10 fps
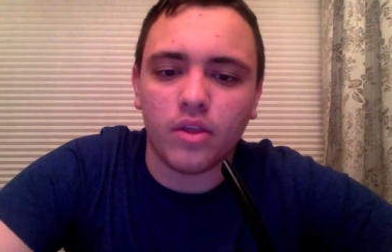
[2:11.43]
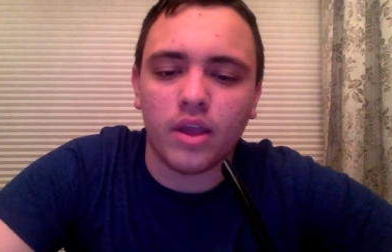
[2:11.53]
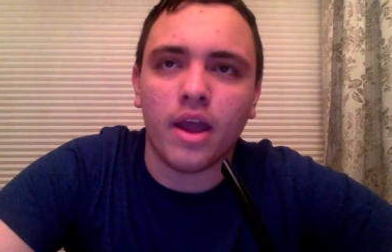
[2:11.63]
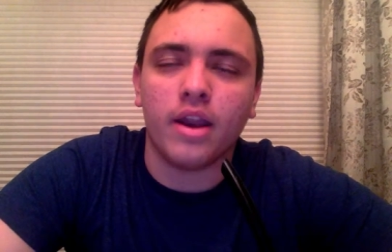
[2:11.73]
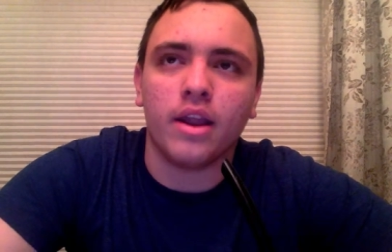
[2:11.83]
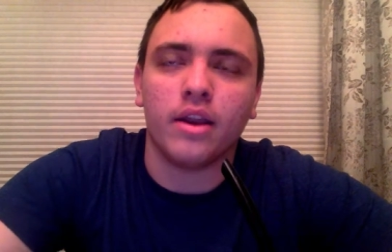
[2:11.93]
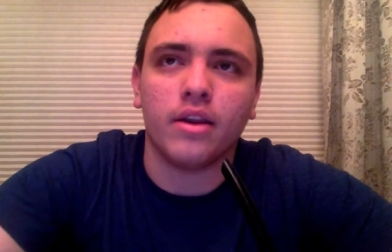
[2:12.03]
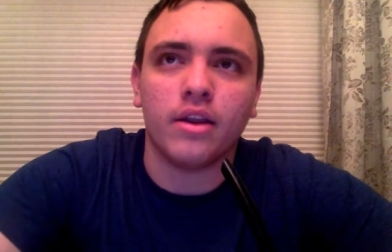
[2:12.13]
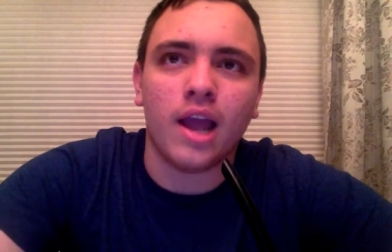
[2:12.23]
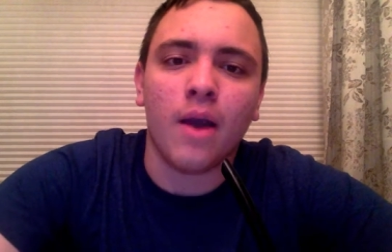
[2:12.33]
and, and
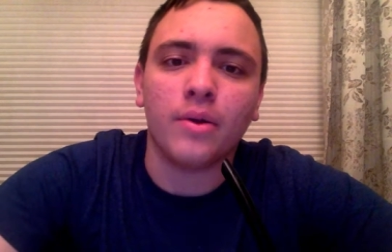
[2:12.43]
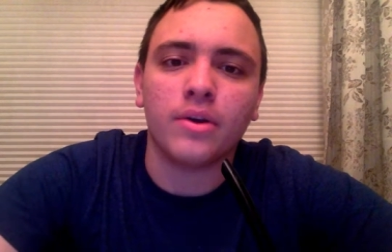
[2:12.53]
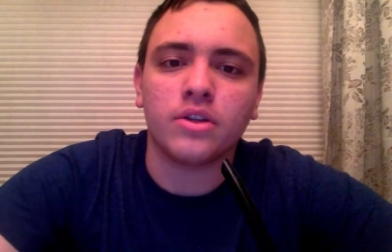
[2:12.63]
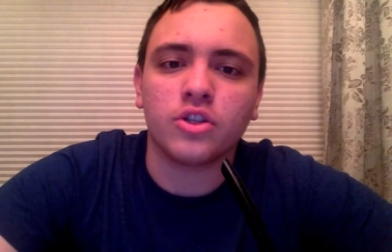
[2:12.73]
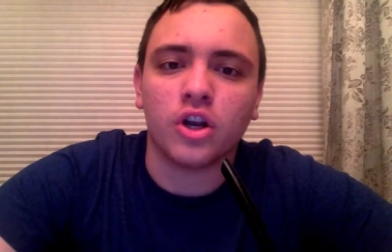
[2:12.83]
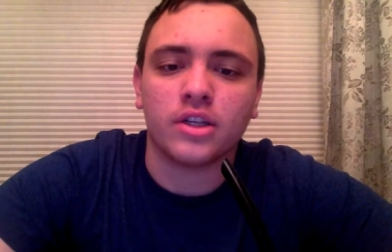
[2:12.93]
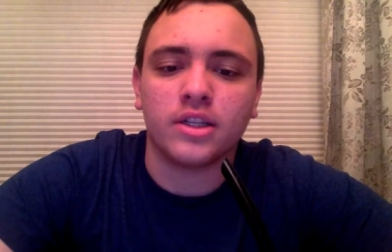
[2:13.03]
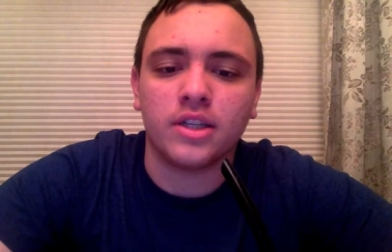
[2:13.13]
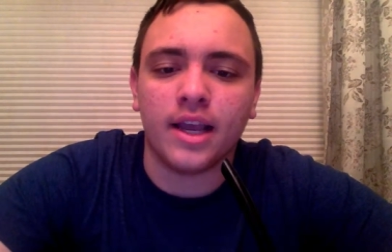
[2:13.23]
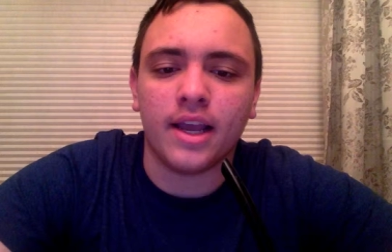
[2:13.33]
Howard Stark
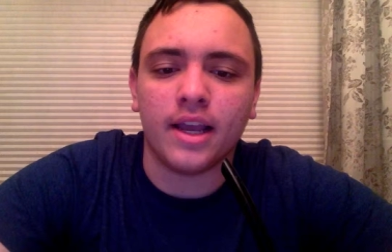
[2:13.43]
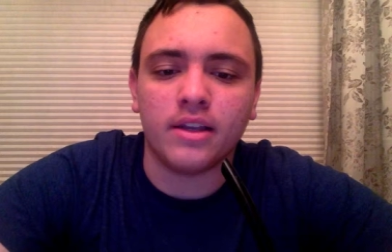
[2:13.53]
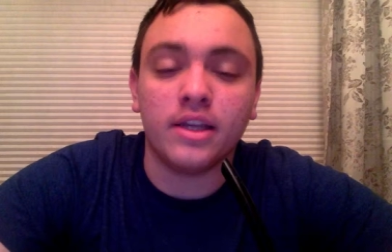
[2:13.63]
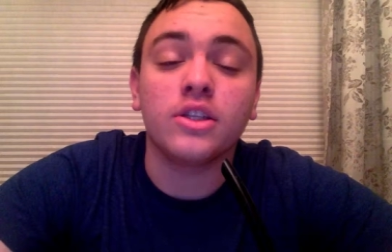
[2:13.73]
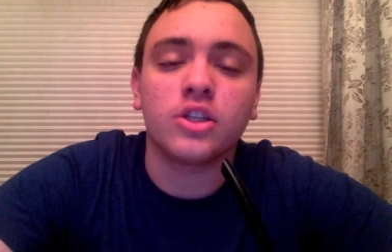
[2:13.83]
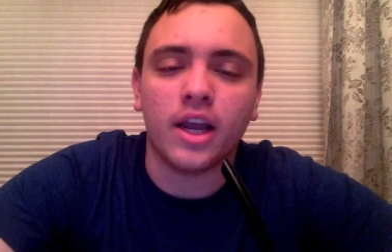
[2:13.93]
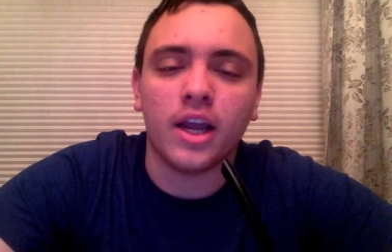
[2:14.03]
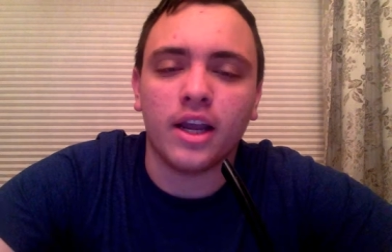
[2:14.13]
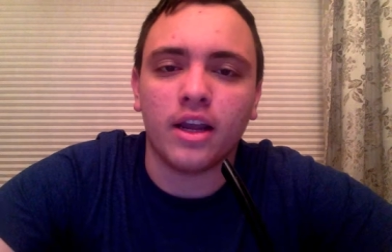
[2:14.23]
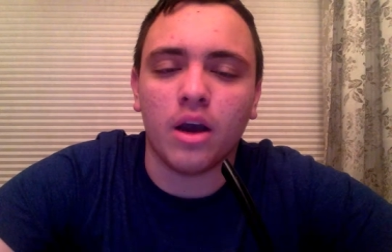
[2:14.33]
needs needs
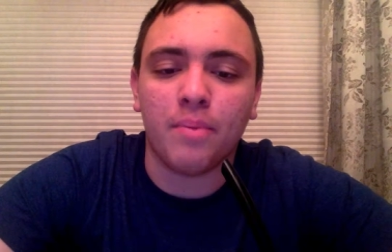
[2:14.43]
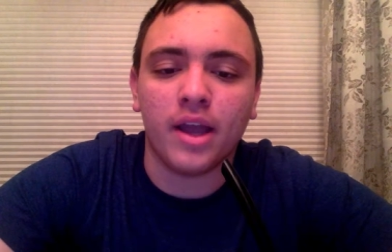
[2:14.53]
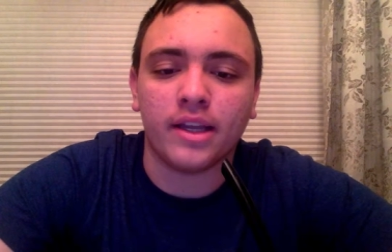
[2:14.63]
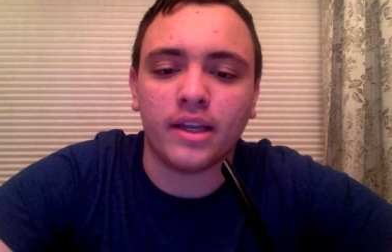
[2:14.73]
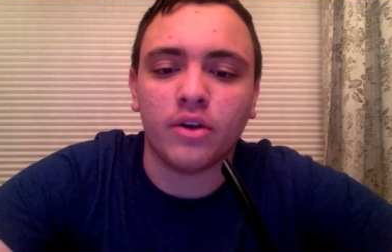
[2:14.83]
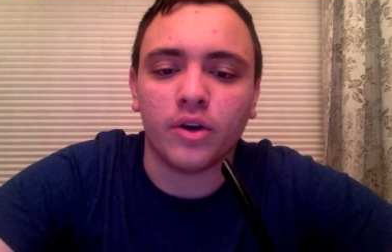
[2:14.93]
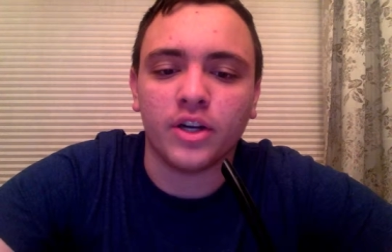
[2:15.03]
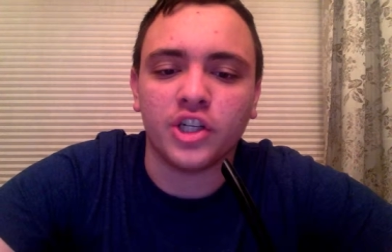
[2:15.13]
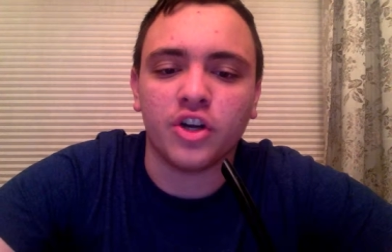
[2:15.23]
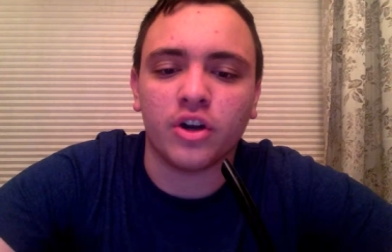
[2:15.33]
uh, Peggy or
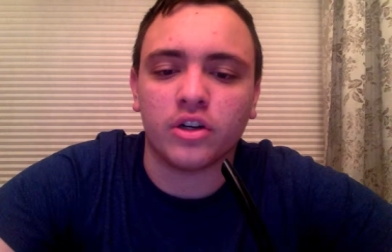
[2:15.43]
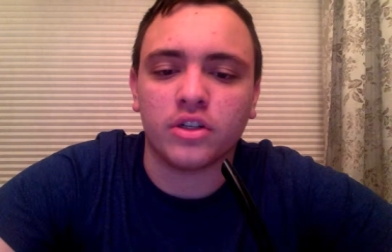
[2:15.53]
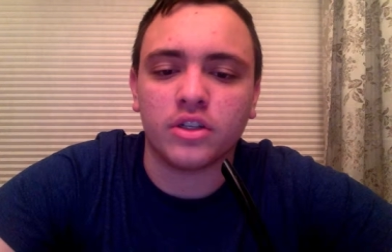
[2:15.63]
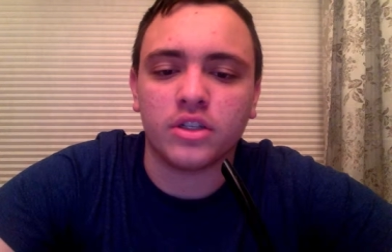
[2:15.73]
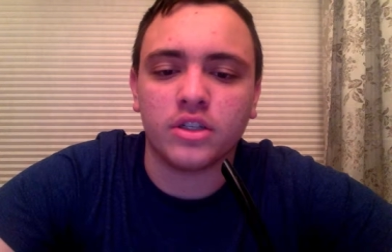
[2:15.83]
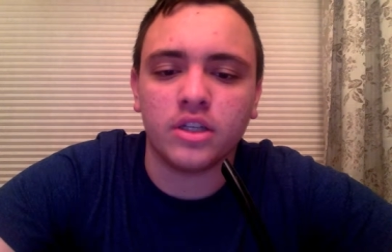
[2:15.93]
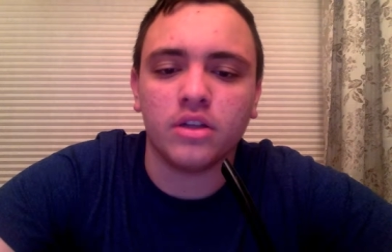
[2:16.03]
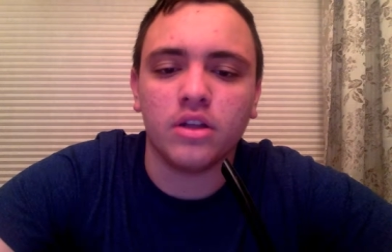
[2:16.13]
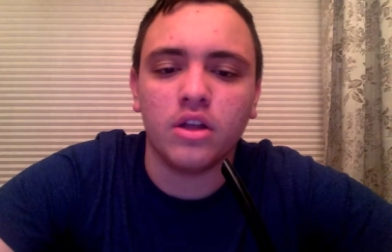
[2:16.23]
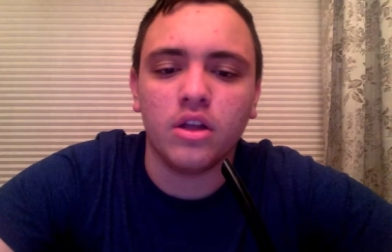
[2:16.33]
Agent Carter to
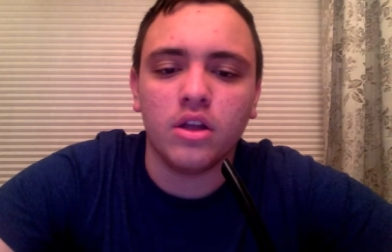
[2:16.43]
steal